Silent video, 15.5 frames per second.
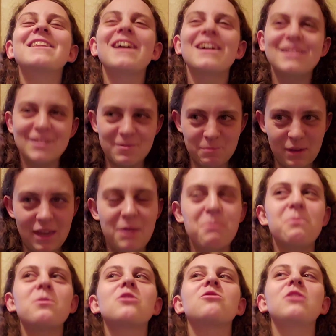That's a
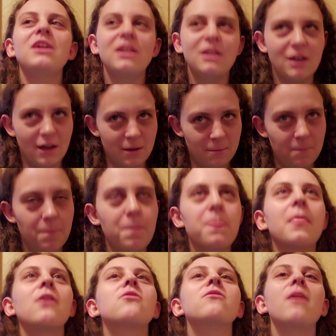meme between
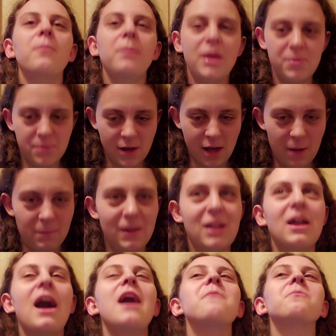Femi, Poppy,
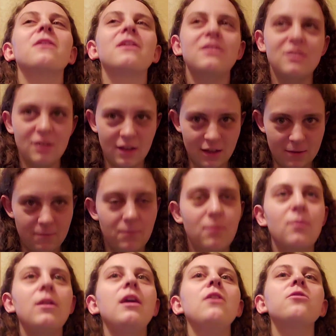and I, but
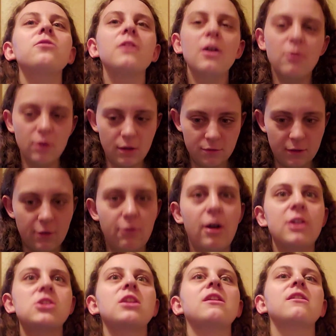if they're
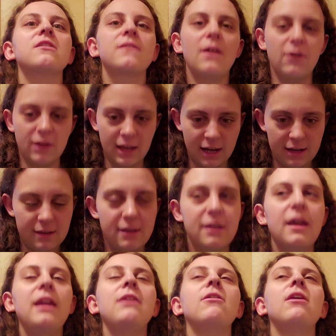watching this, they'll get it.
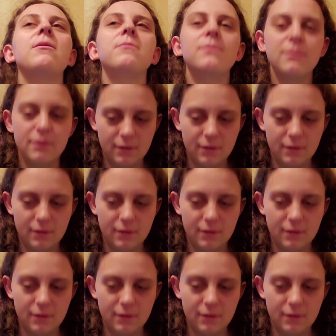Anyway,